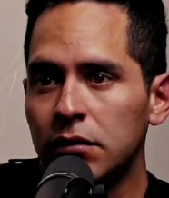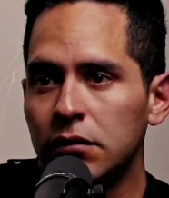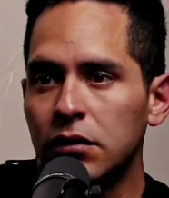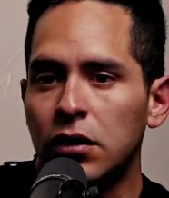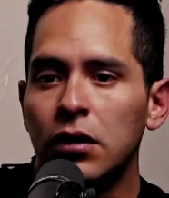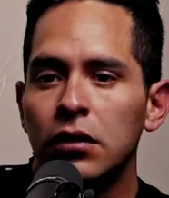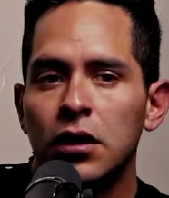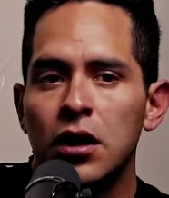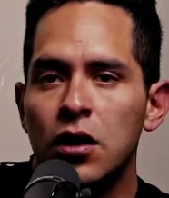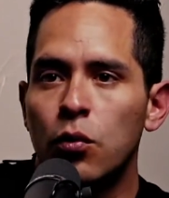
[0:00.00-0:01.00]

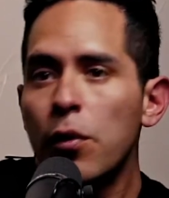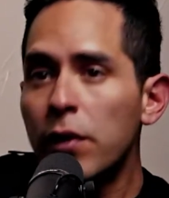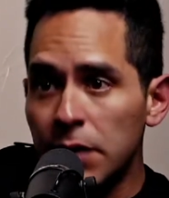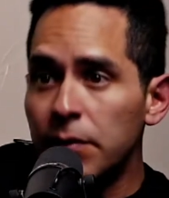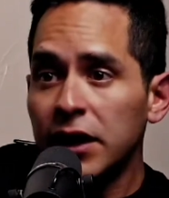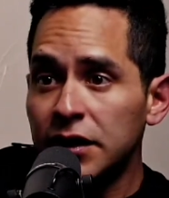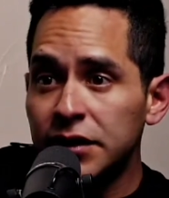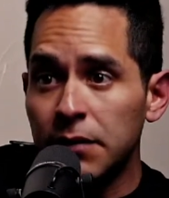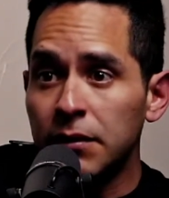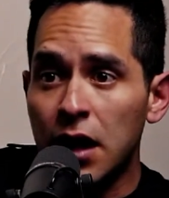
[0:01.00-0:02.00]
We were living in the
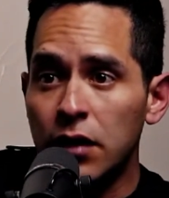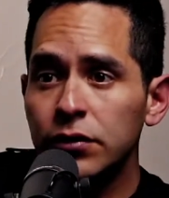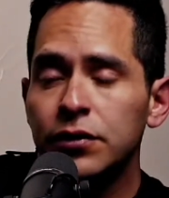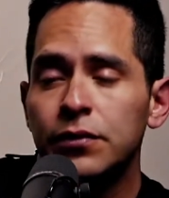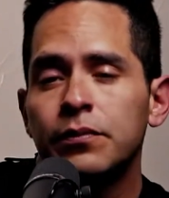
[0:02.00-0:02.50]
same house.